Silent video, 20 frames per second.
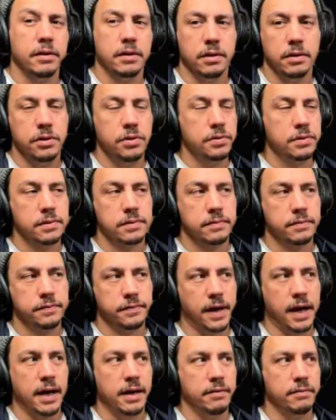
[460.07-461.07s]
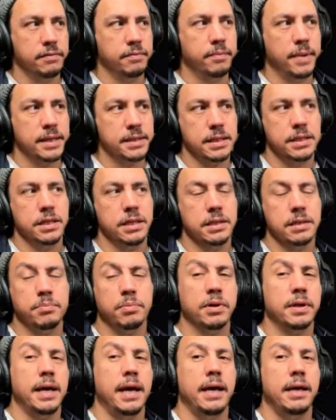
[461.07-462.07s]
You can use 5 messages
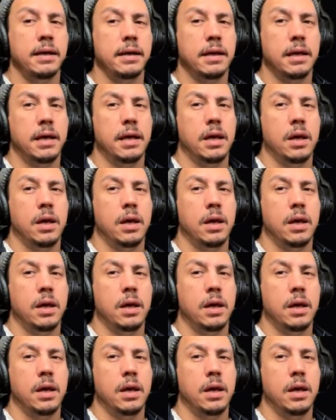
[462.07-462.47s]
per day,